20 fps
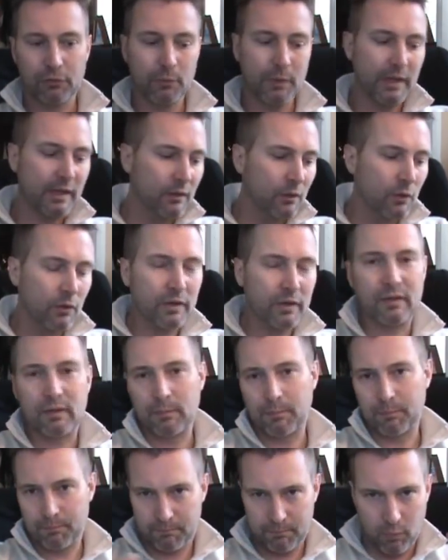So we can look
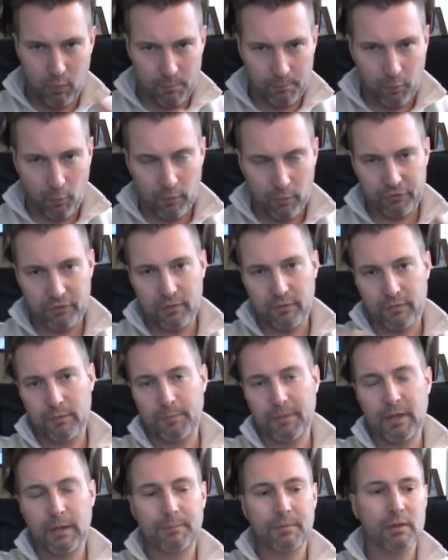at the proportion
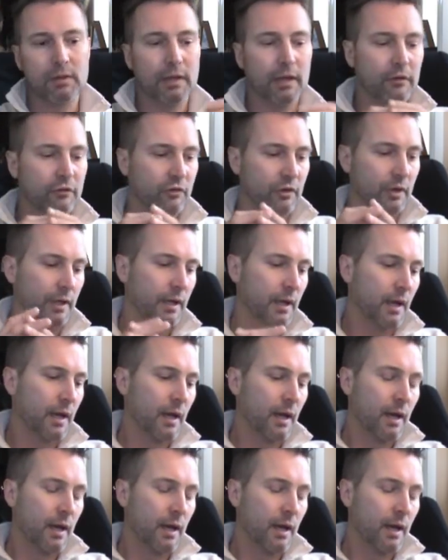of the population.